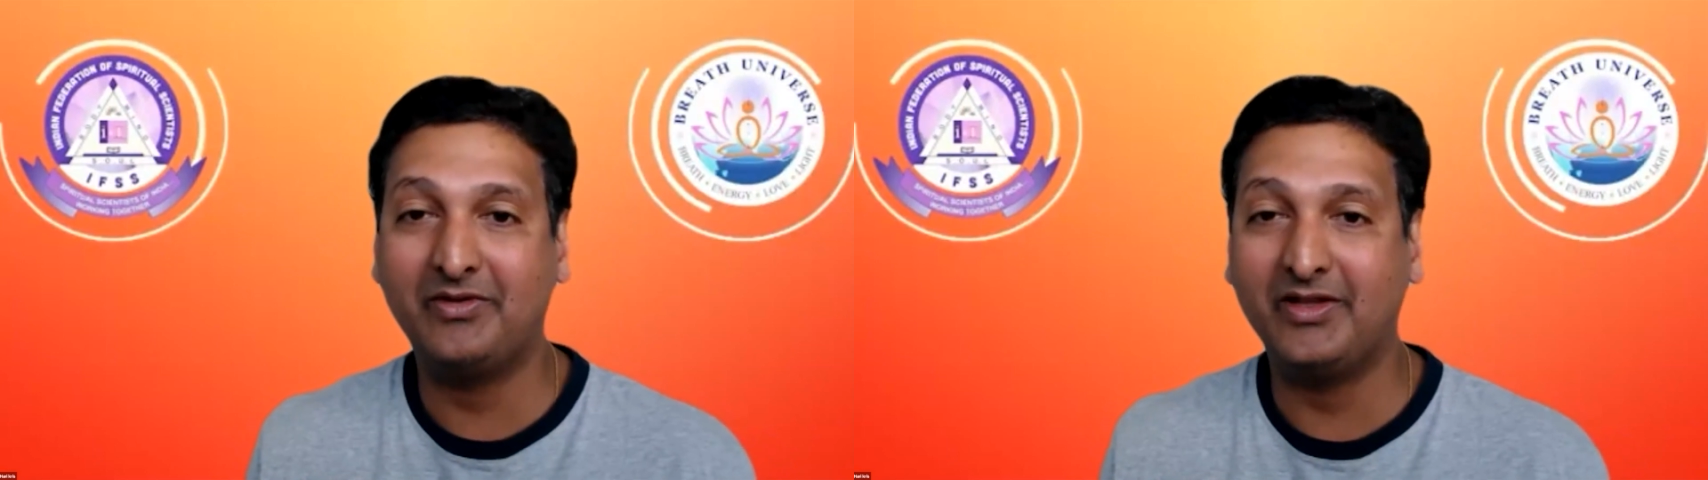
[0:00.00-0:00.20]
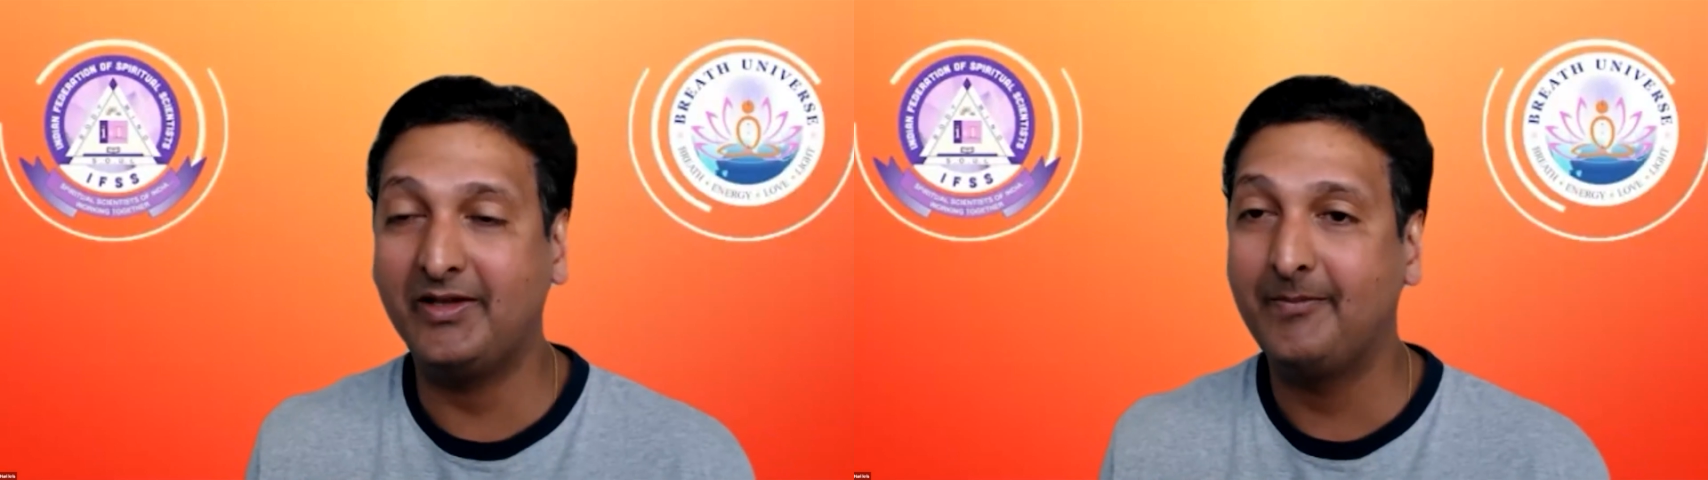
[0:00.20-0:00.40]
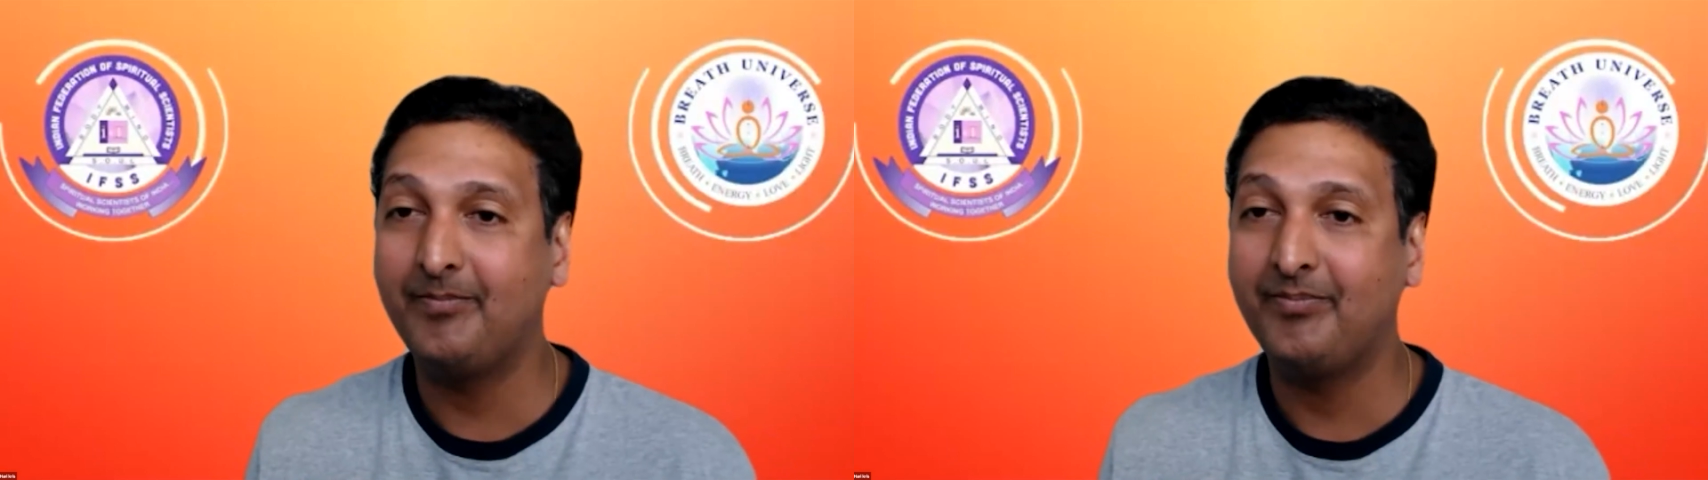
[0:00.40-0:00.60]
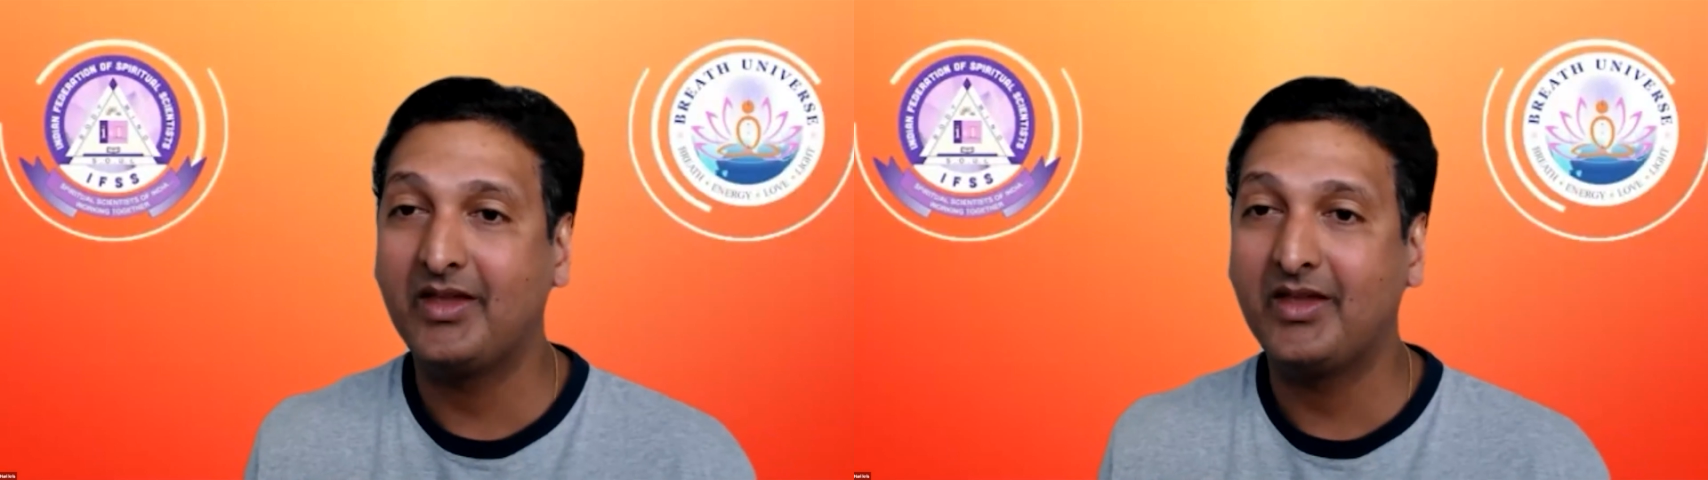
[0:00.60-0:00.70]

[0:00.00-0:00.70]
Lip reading: the